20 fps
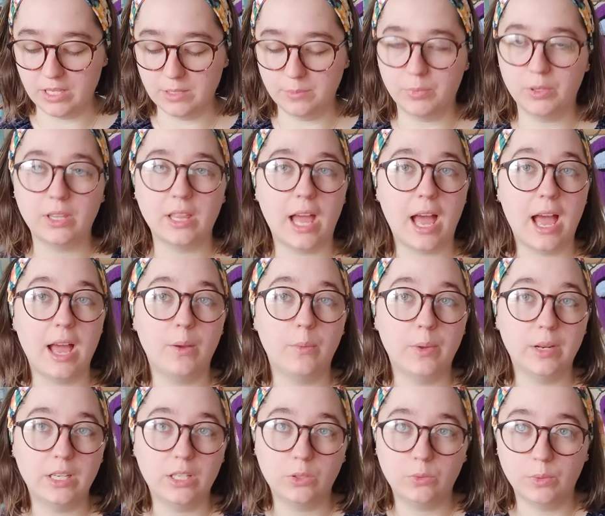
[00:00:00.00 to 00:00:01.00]
It's a book that I
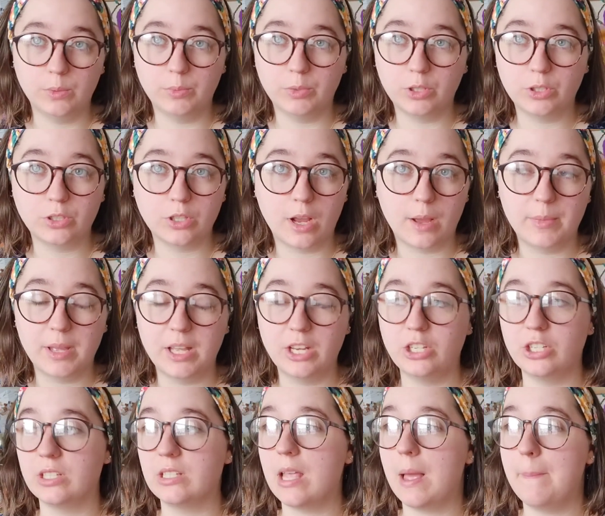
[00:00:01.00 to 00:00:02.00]
went into a bookshop
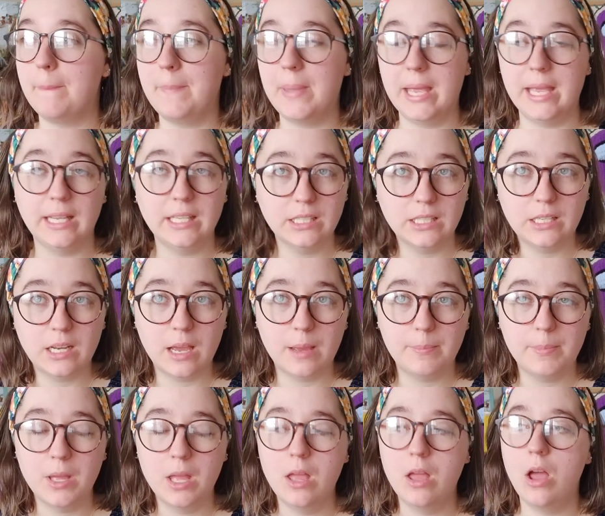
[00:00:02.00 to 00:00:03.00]
and just picked it
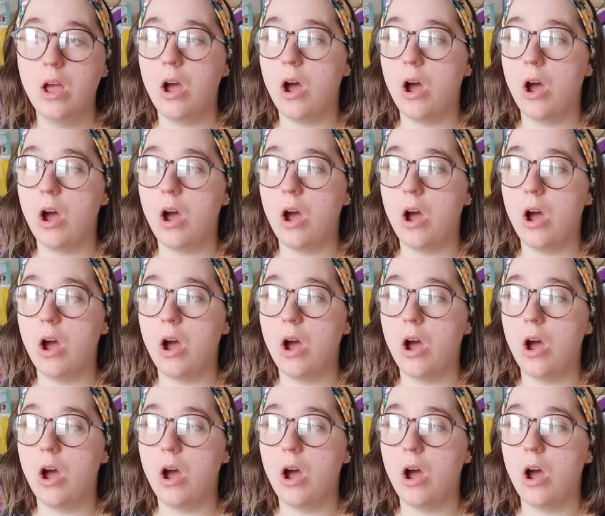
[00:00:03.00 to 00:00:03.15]
up